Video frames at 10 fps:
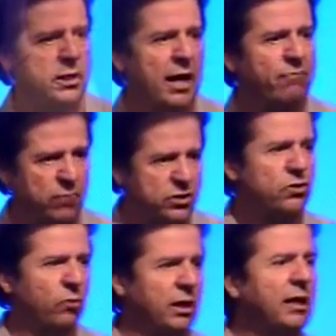life, for us
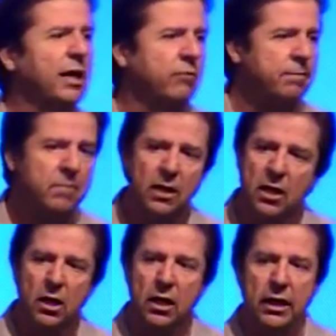to really live it,
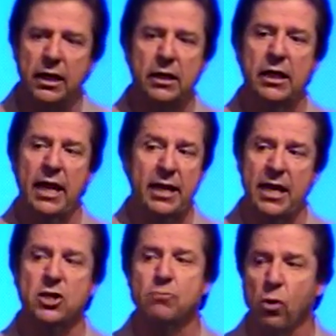it, it
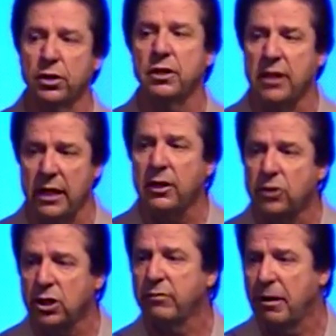takes more than the
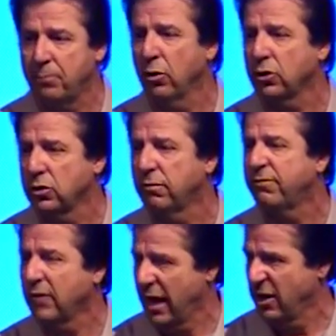energy of our personal
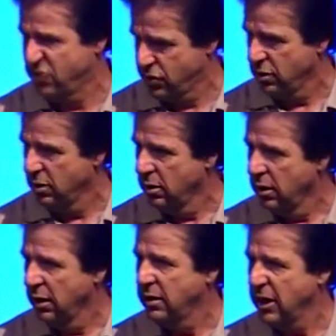flesh.
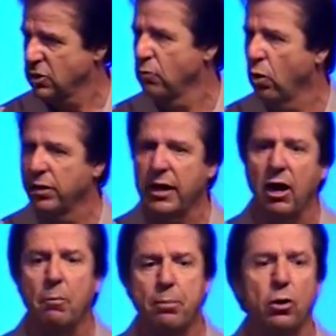It takes more than
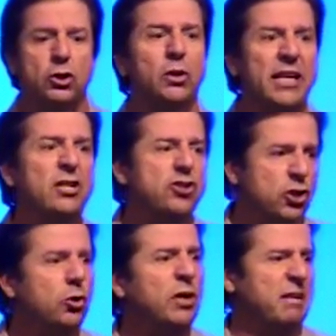our personal
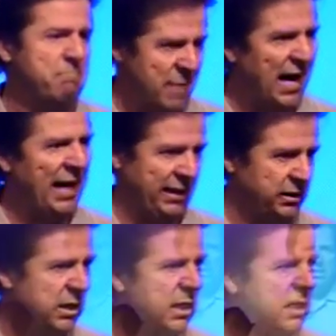ingenuity of
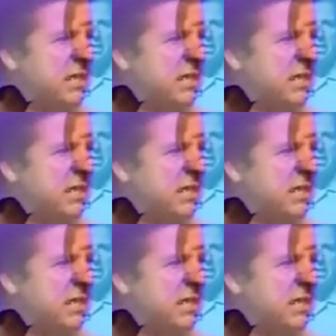mind. It